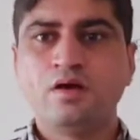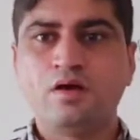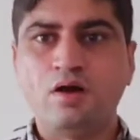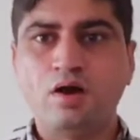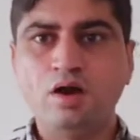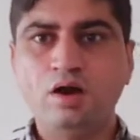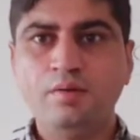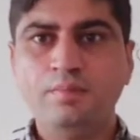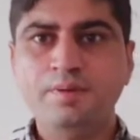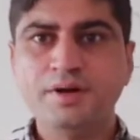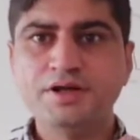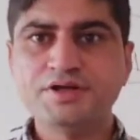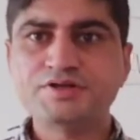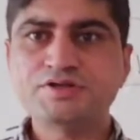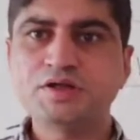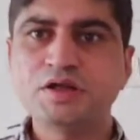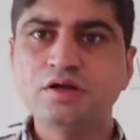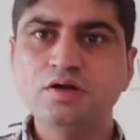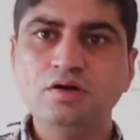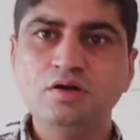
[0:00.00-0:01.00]

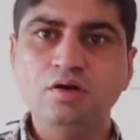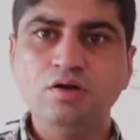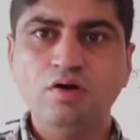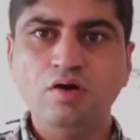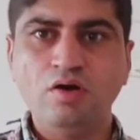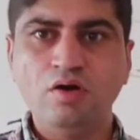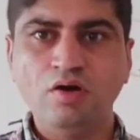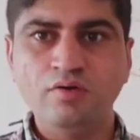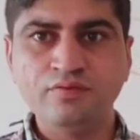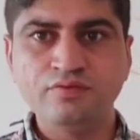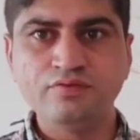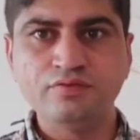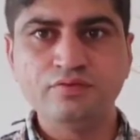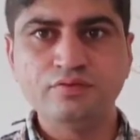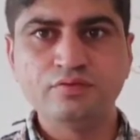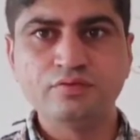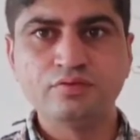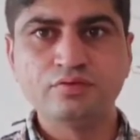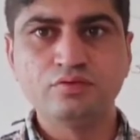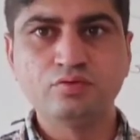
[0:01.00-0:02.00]
collaboration
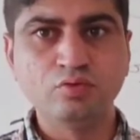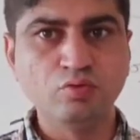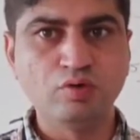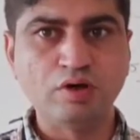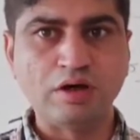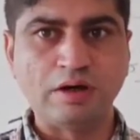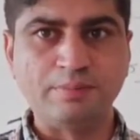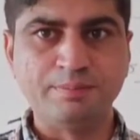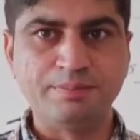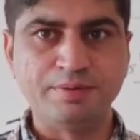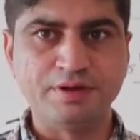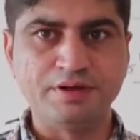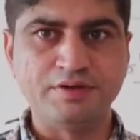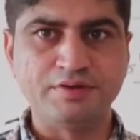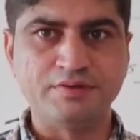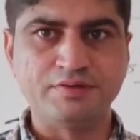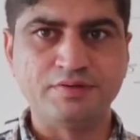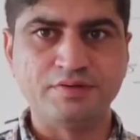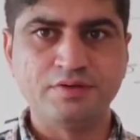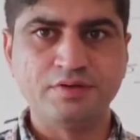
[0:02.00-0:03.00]
of two
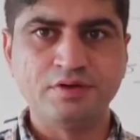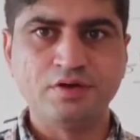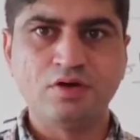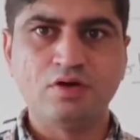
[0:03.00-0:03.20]
companies,